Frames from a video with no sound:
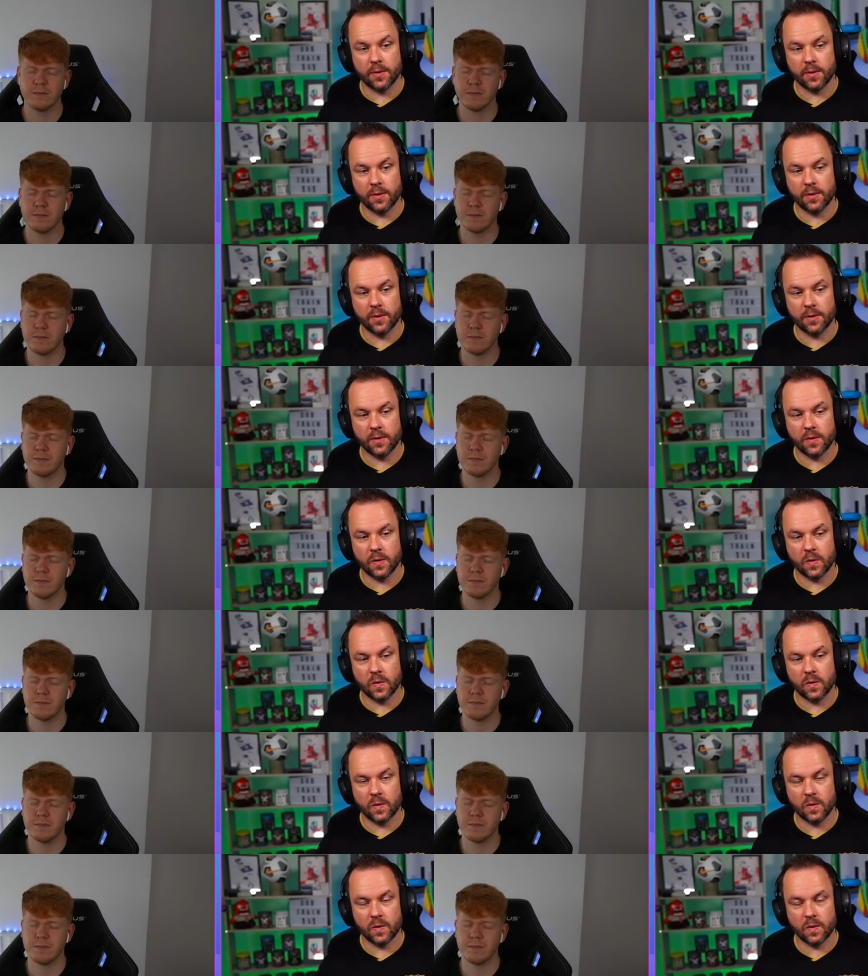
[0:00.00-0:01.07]

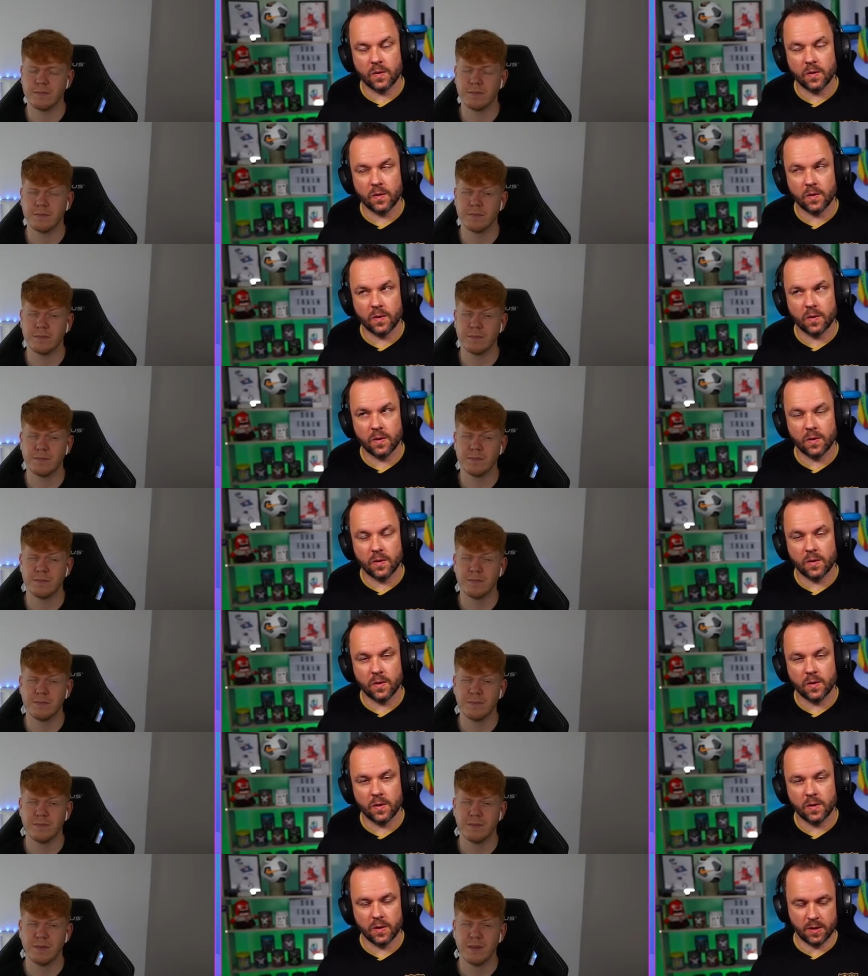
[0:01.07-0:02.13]

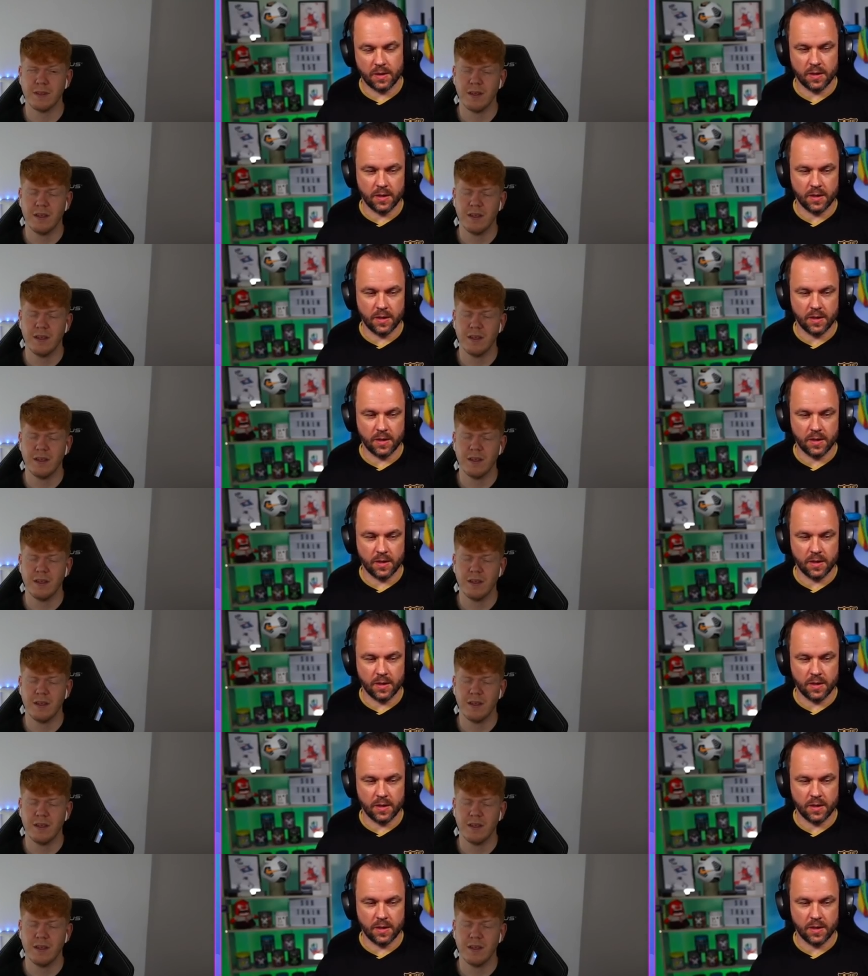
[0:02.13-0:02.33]
(no one is talking)